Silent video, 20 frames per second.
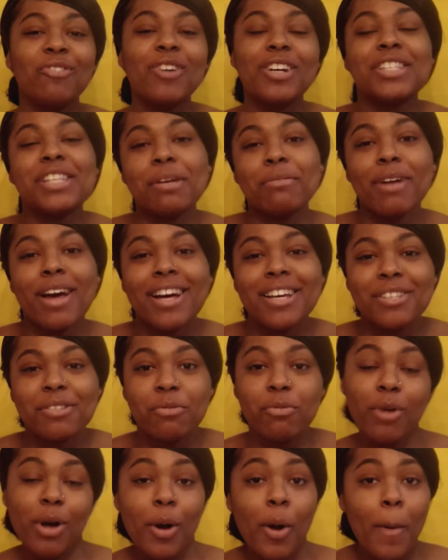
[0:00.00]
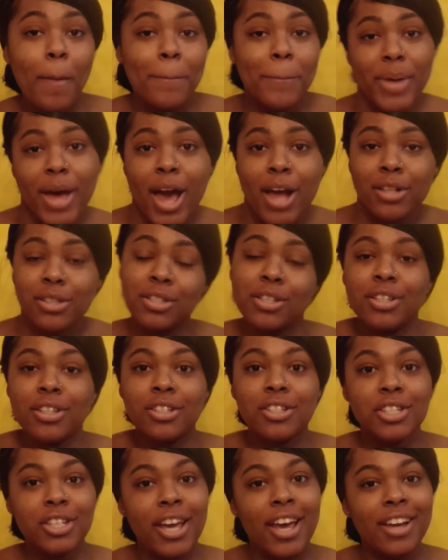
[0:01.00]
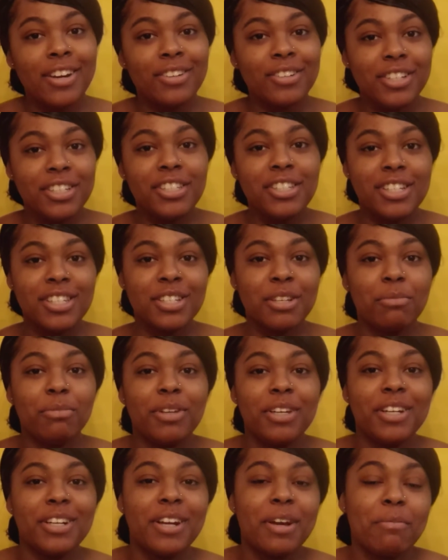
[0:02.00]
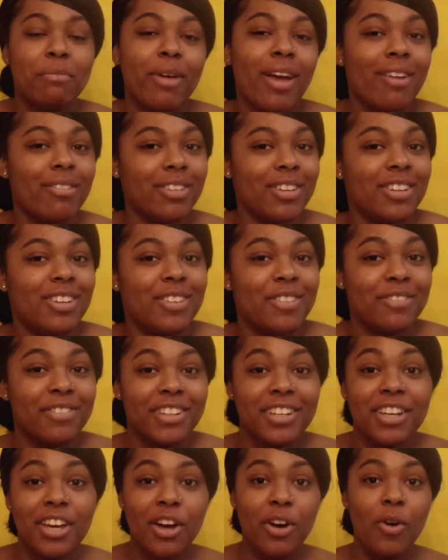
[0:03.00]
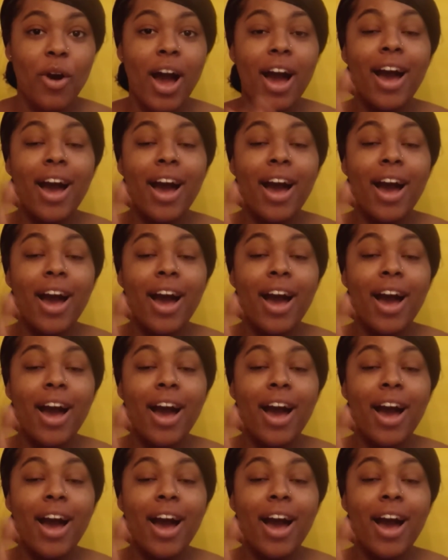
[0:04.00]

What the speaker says: What's up, guys, and welcome back to the channel. It's just to be here, and I'm back with another video.